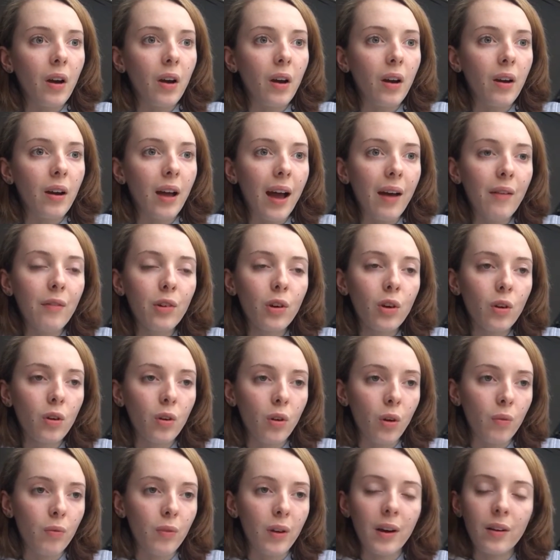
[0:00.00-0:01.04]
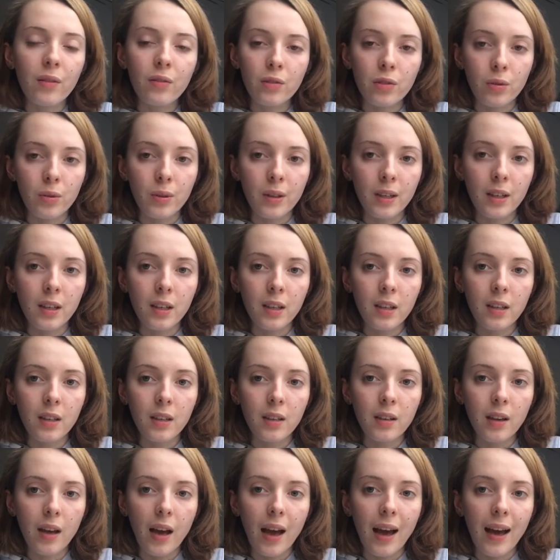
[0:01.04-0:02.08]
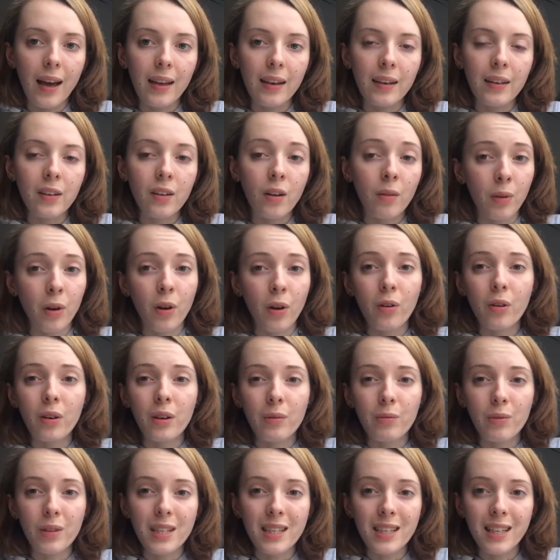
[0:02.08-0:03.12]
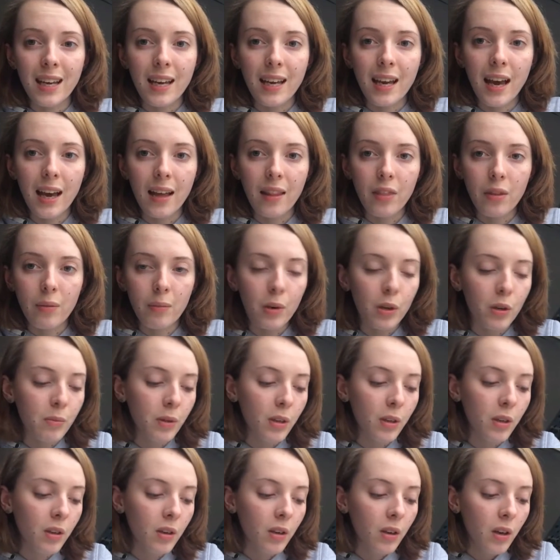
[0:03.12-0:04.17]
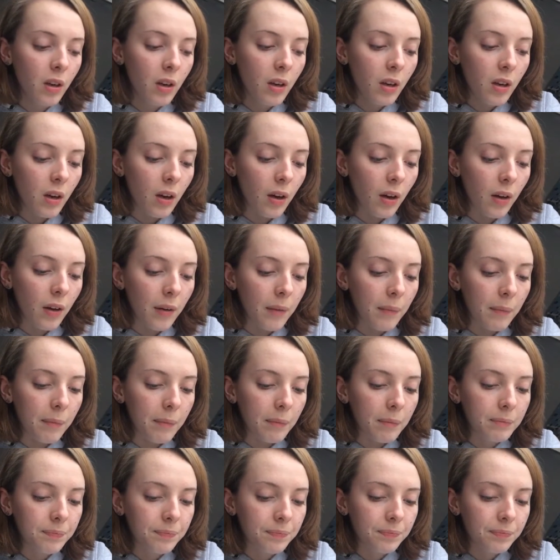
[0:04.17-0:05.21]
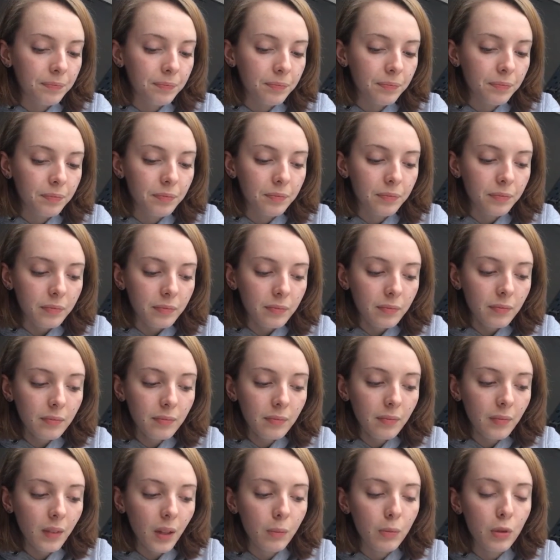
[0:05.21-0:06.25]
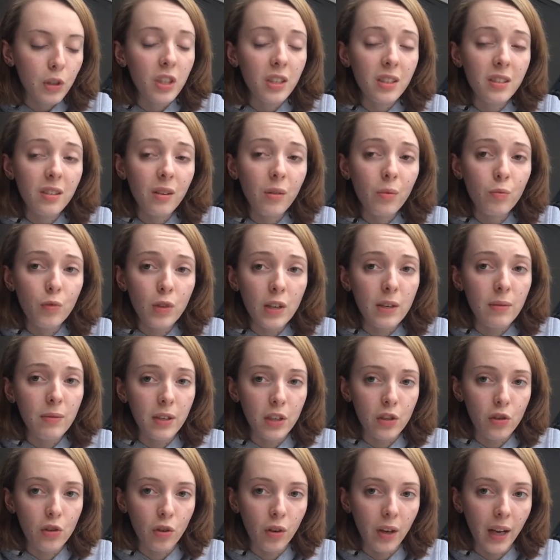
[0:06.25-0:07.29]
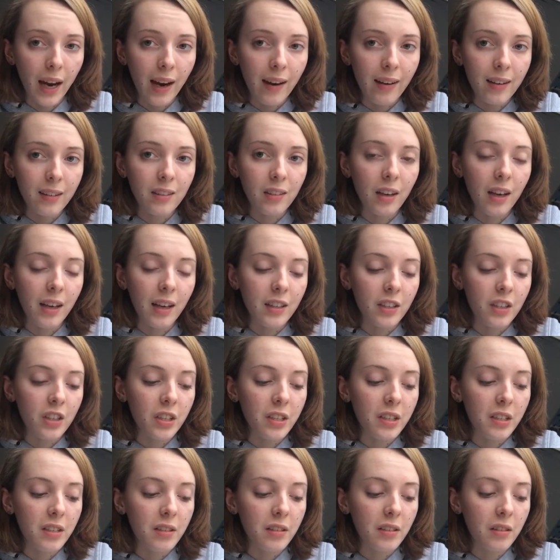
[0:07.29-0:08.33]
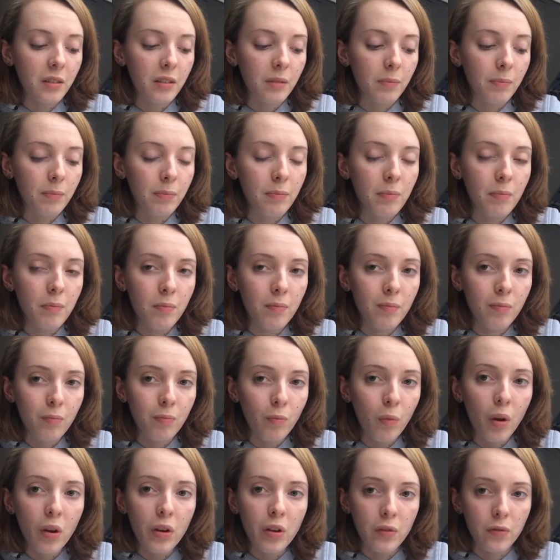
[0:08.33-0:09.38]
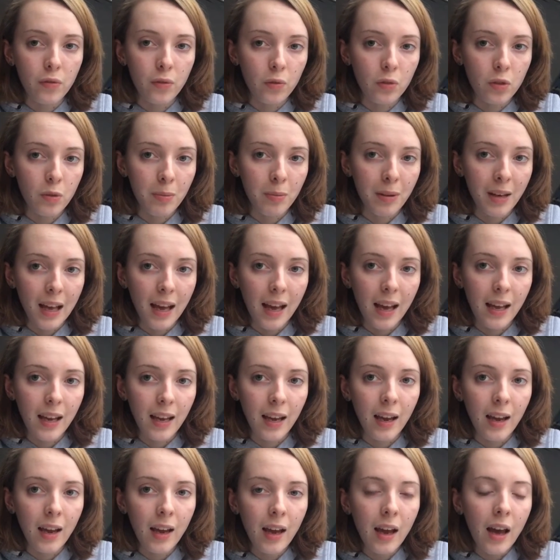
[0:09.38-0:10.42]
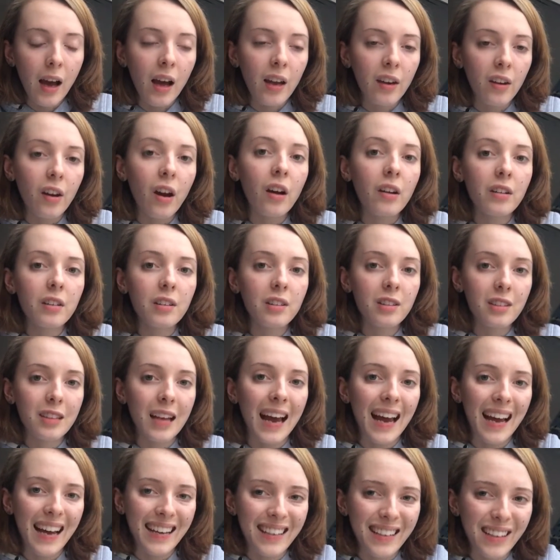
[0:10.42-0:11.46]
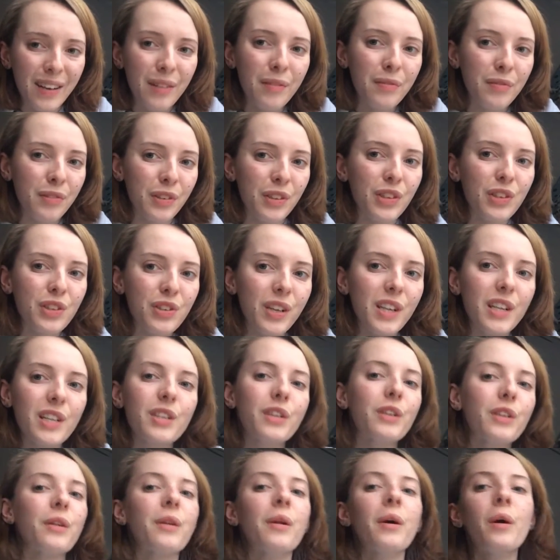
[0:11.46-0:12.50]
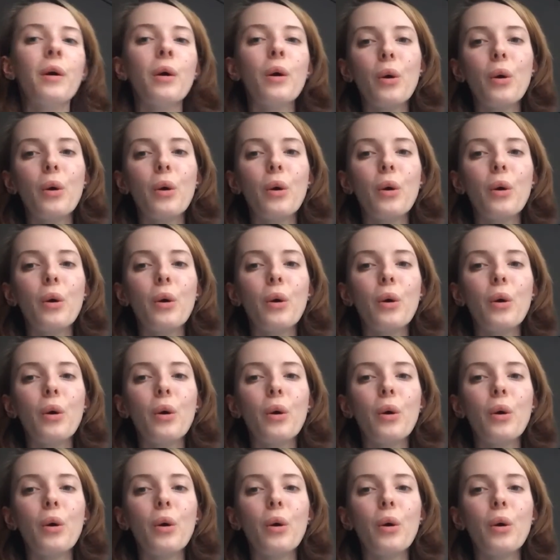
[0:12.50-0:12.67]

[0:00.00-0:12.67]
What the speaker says: haven't got round to it, and I'm currently reading it at the moment. But she's a really, really strong character, and she's wonderful to play. And I understand her frustration